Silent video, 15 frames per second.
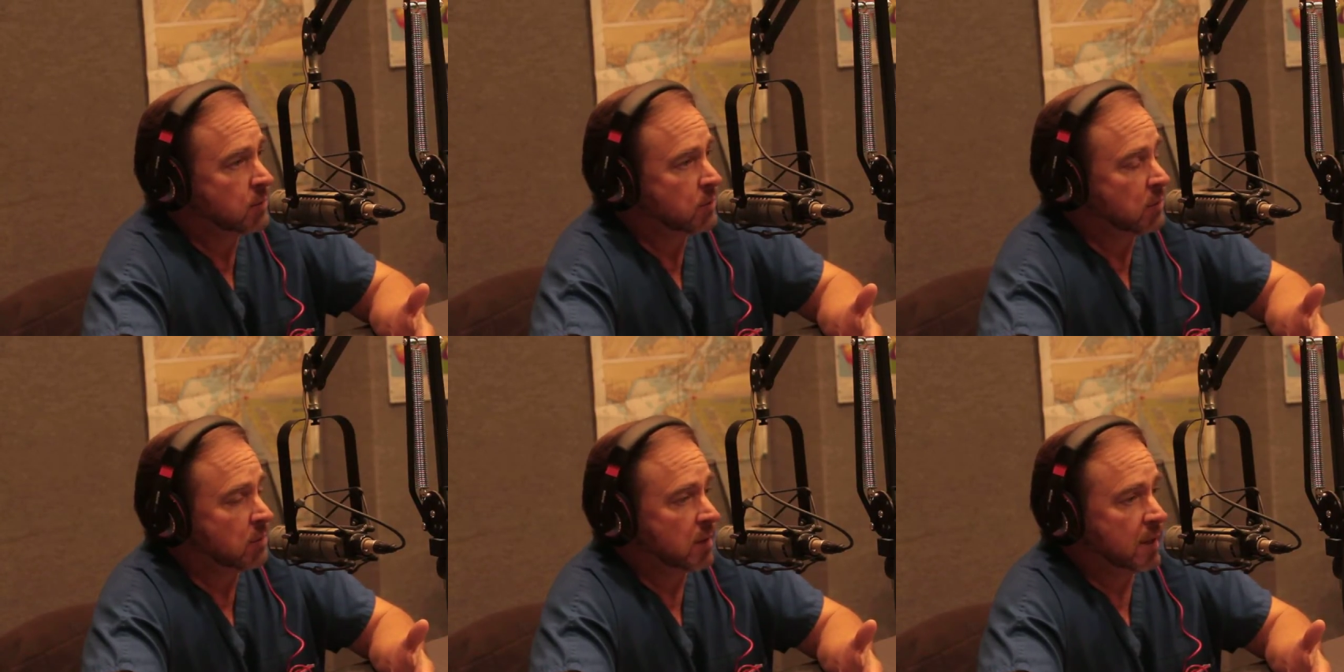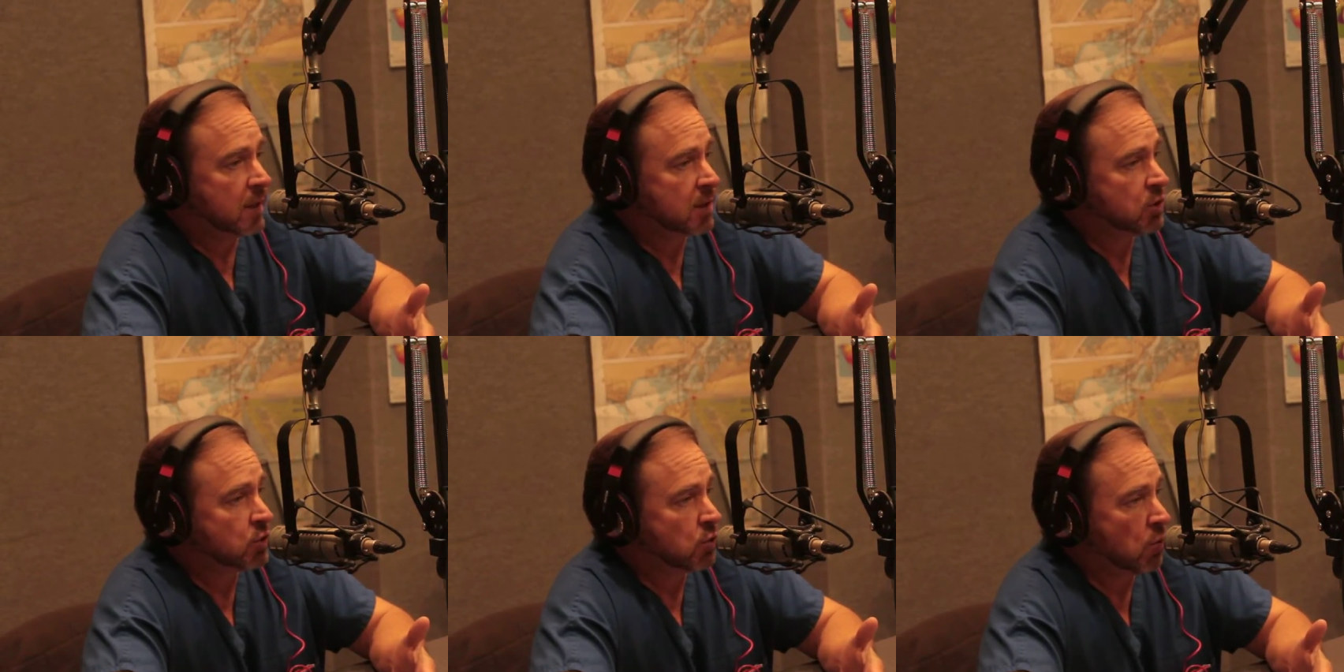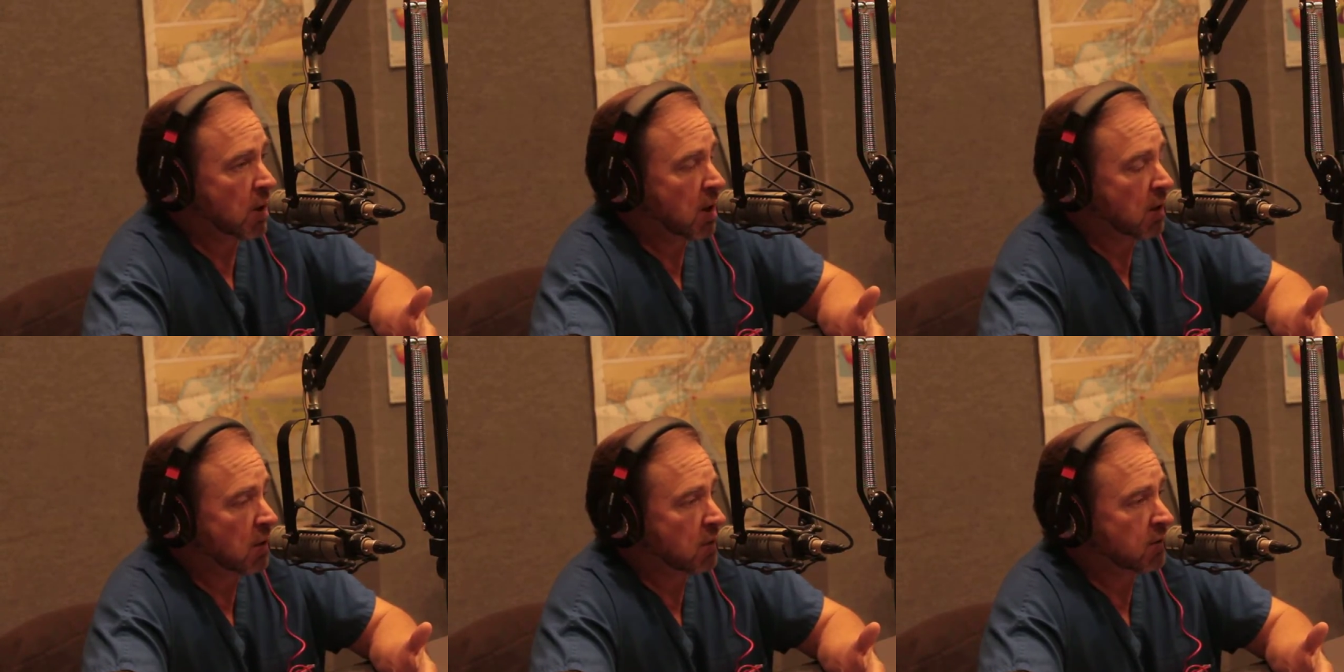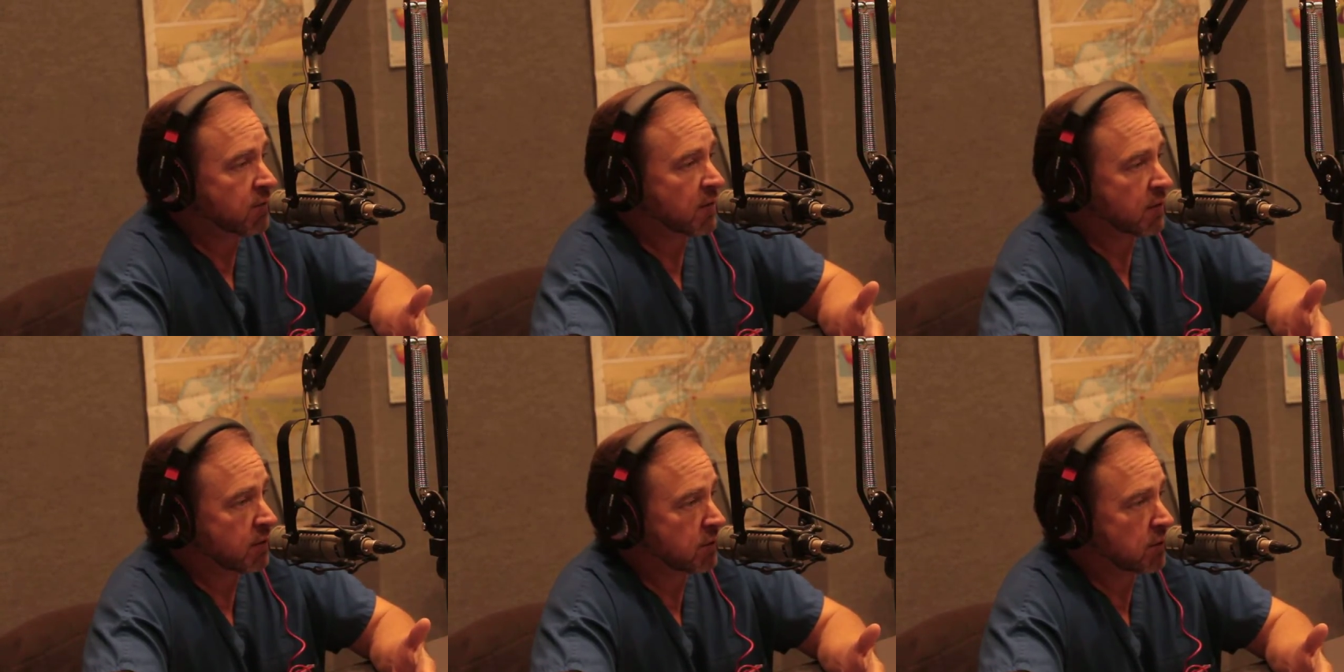Do you need a
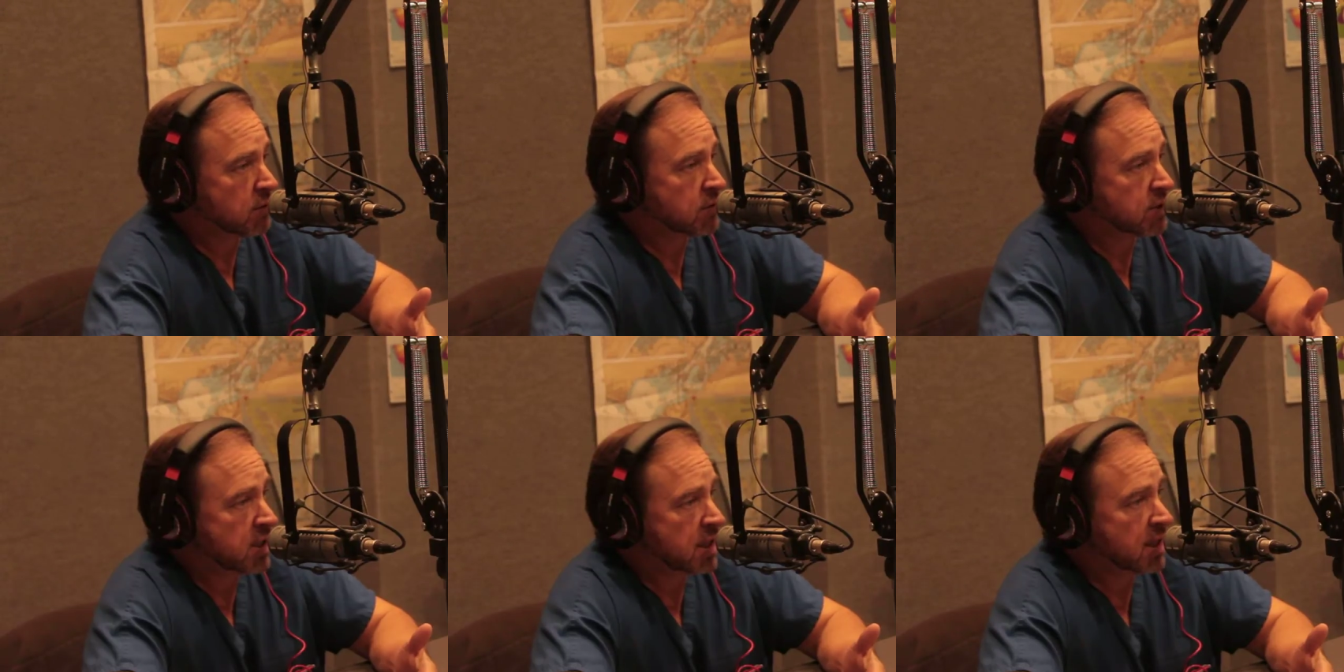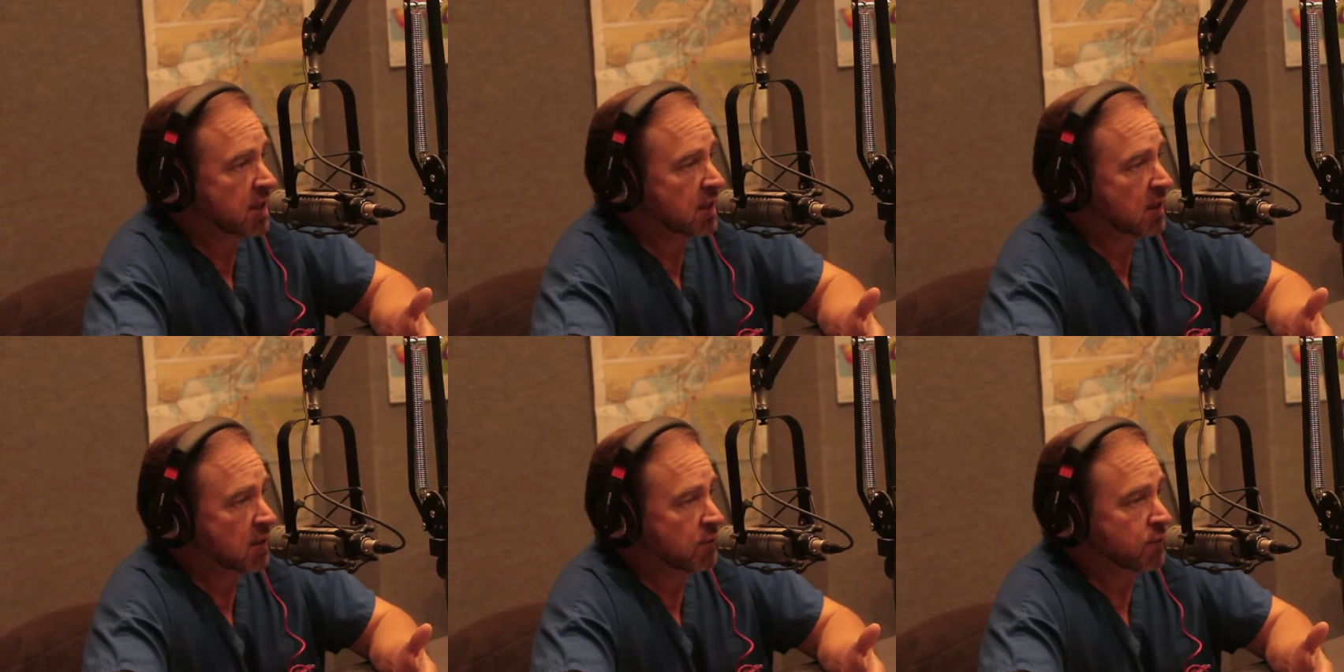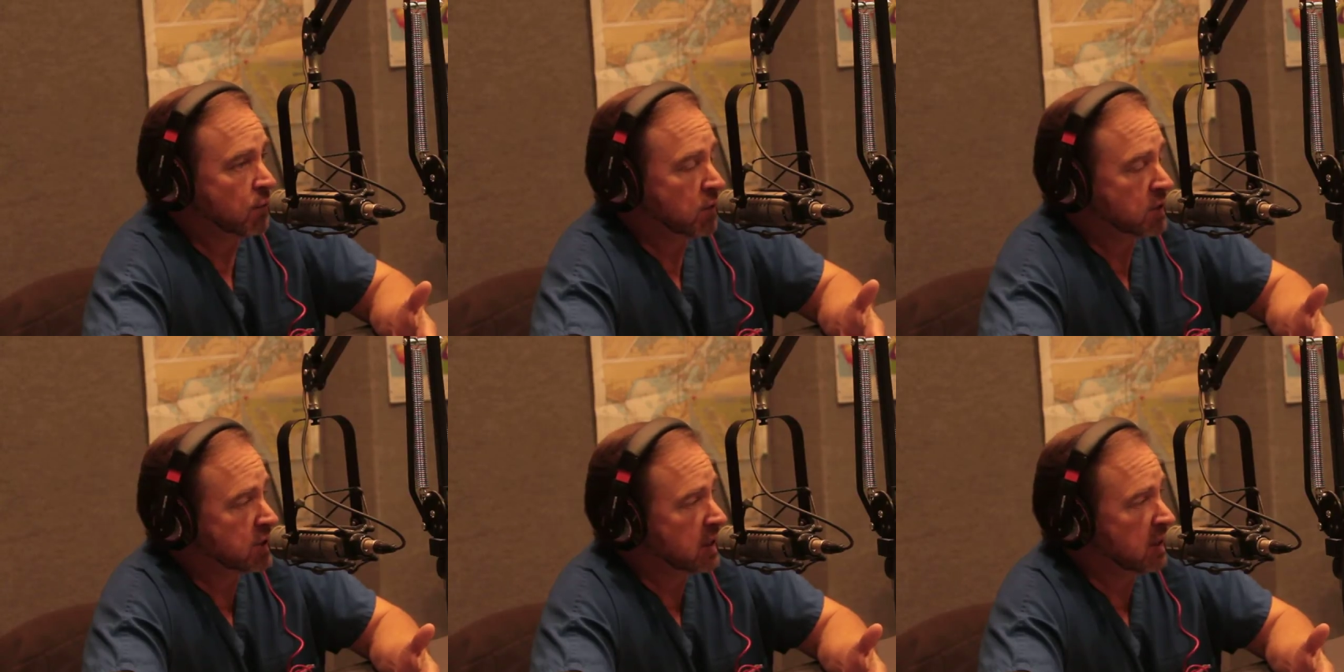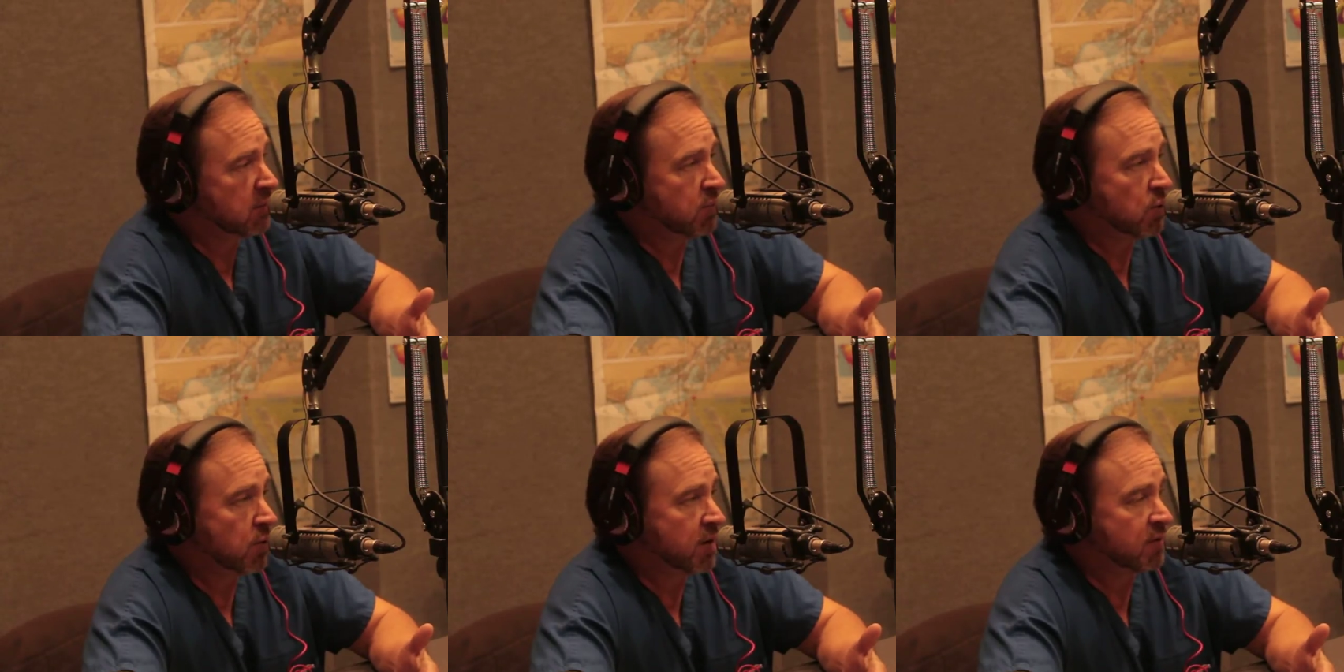12, a 13, a
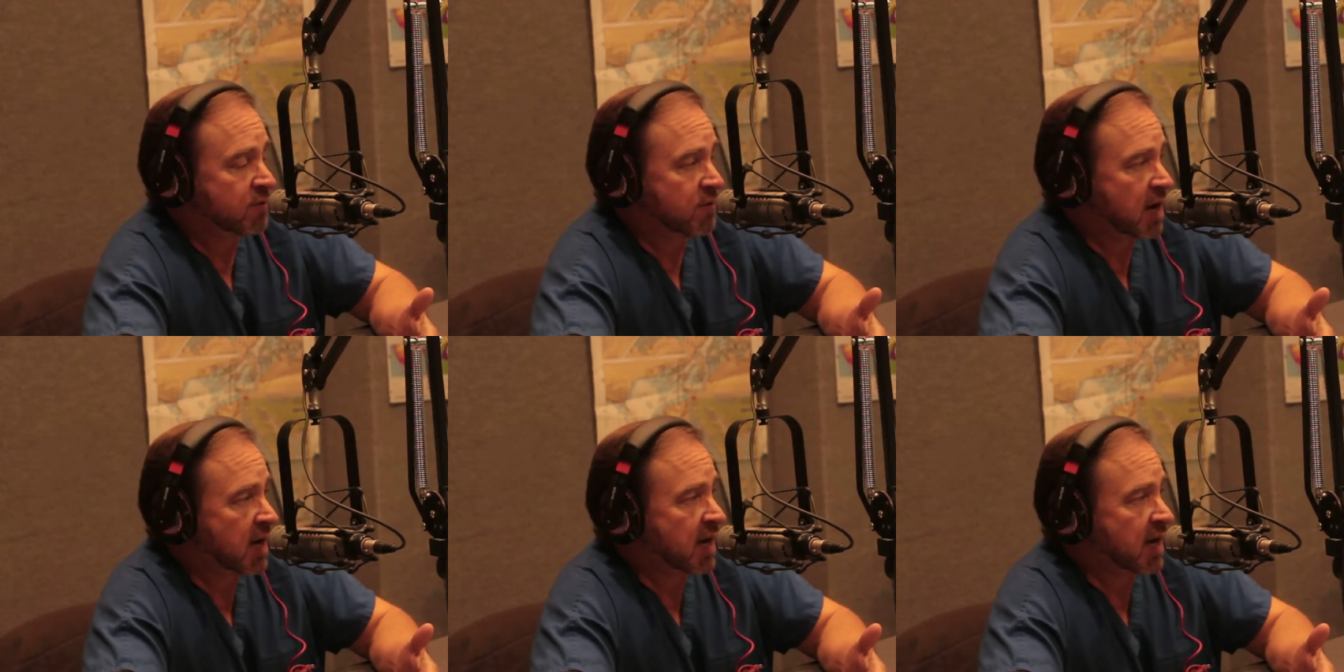14.5,